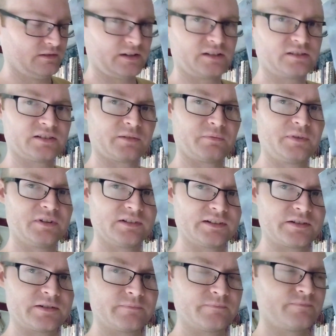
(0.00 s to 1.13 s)
English
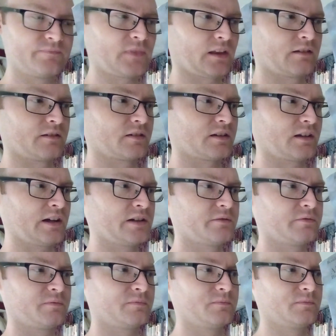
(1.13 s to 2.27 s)
village. And it's kind of,